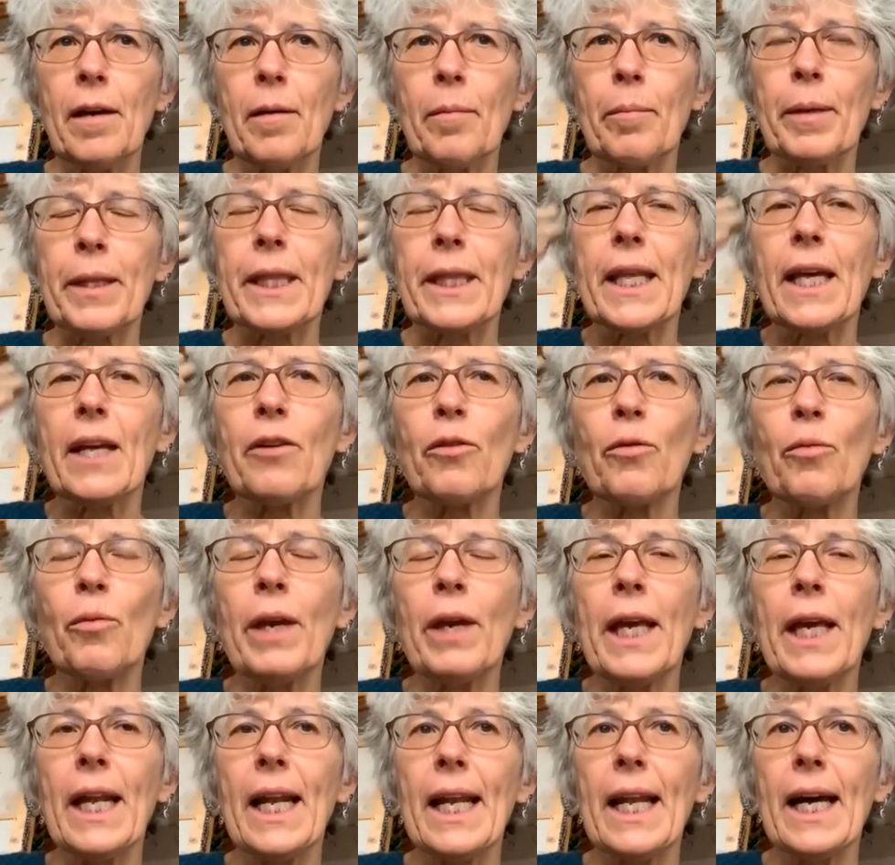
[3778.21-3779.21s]
but then
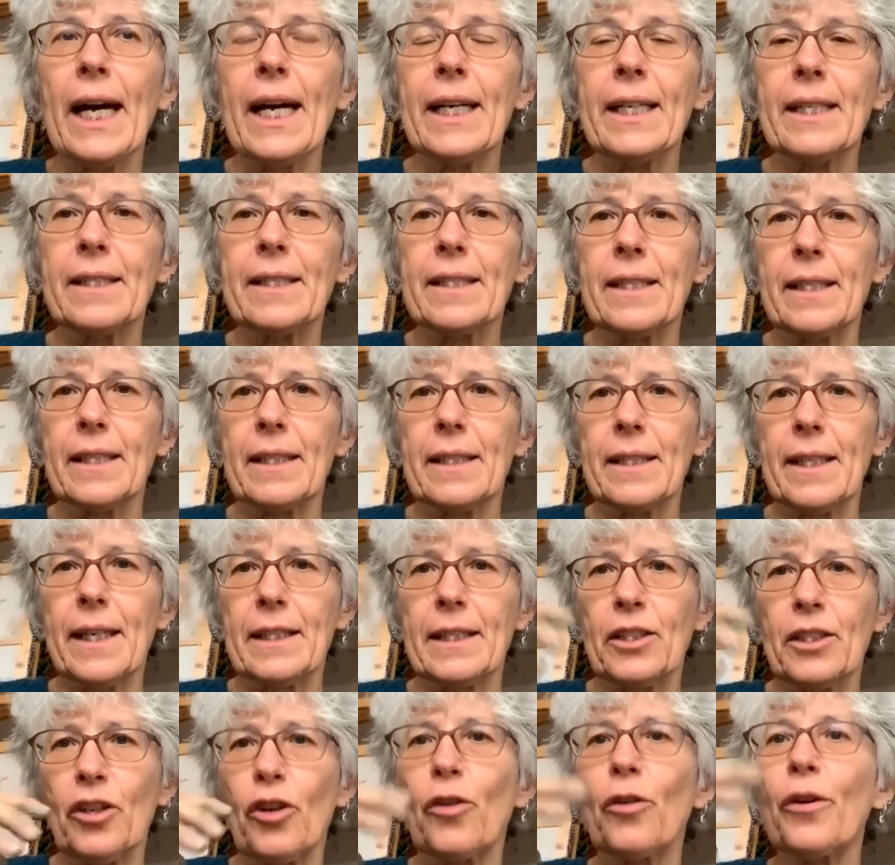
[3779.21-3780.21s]
realizing that
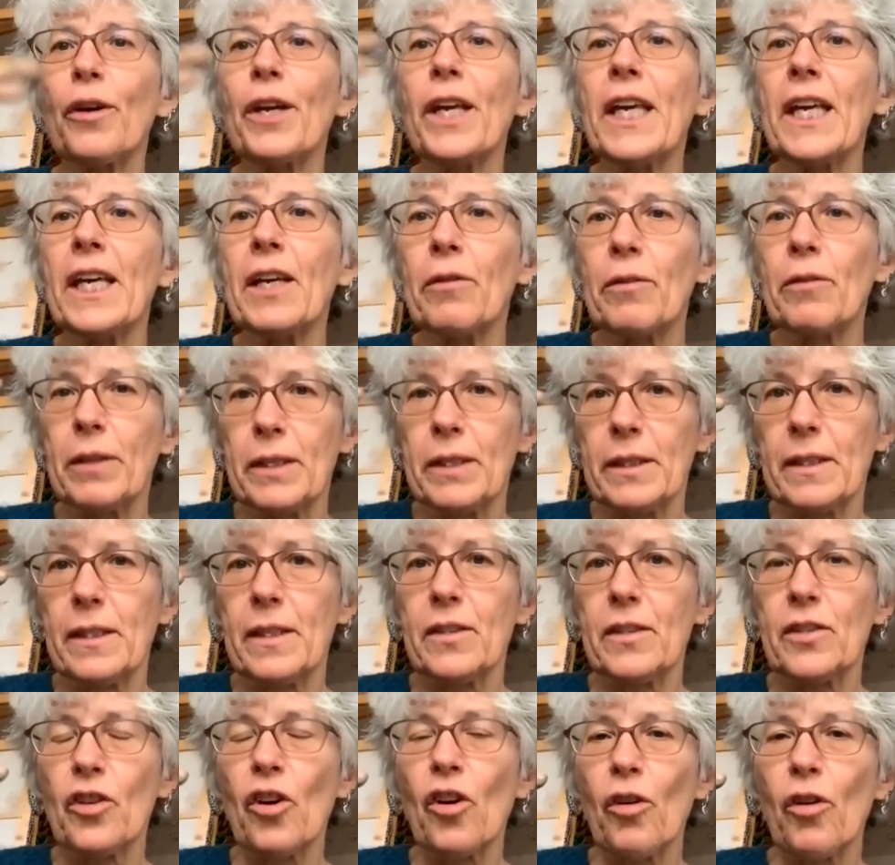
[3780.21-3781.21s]
coherence
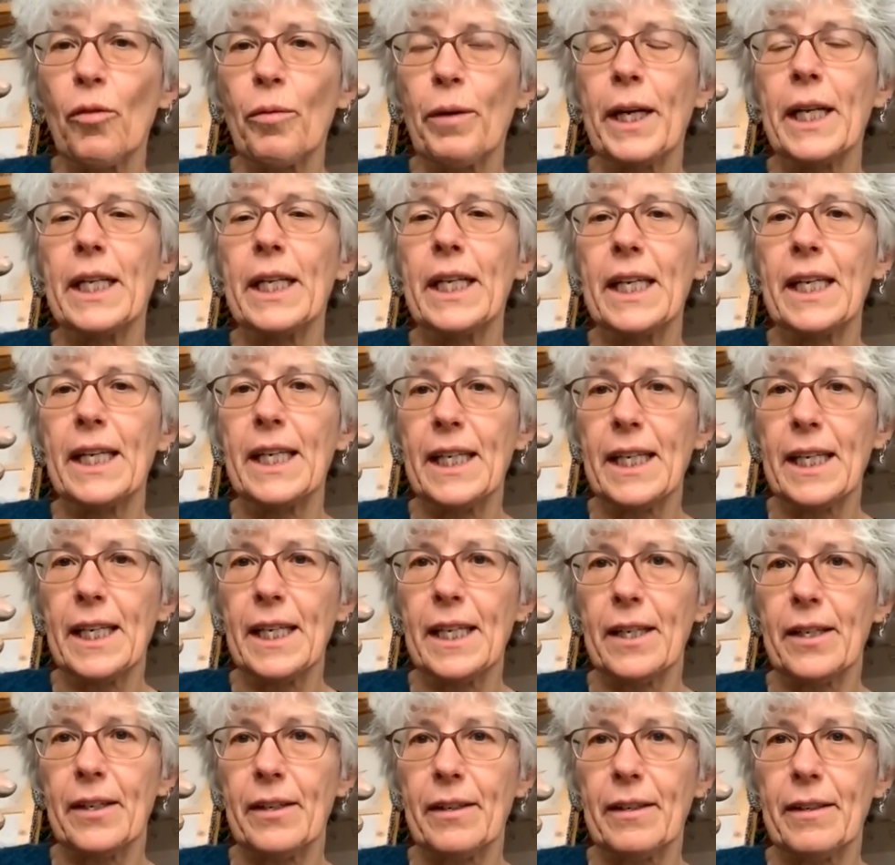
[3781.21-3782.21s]
is already
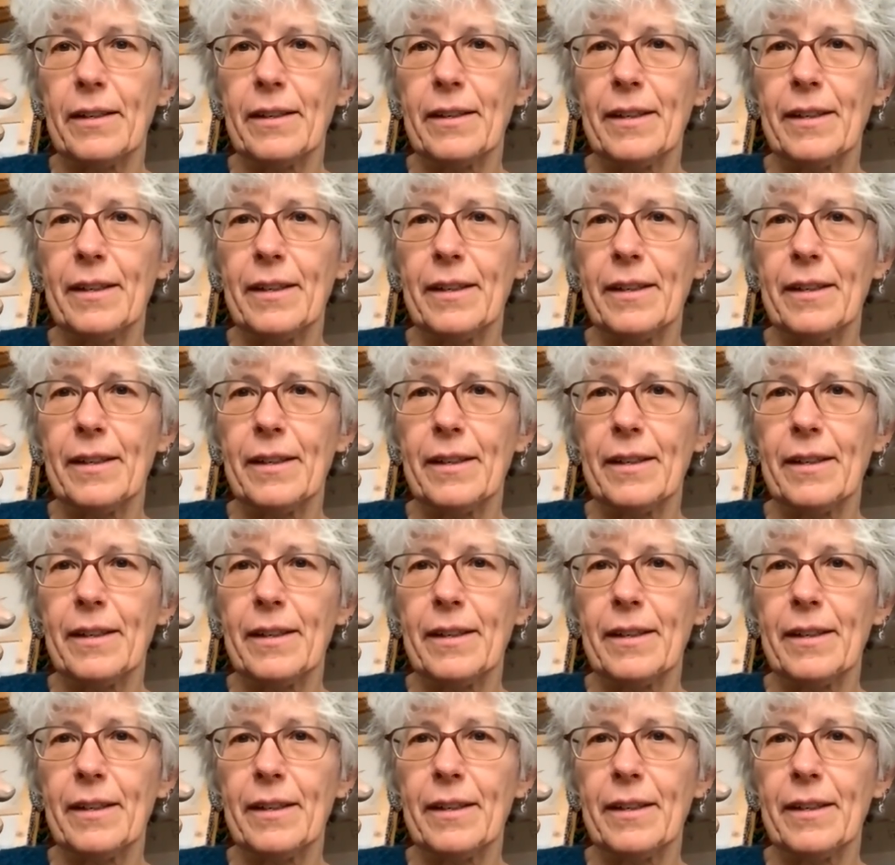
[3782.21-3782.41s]
here.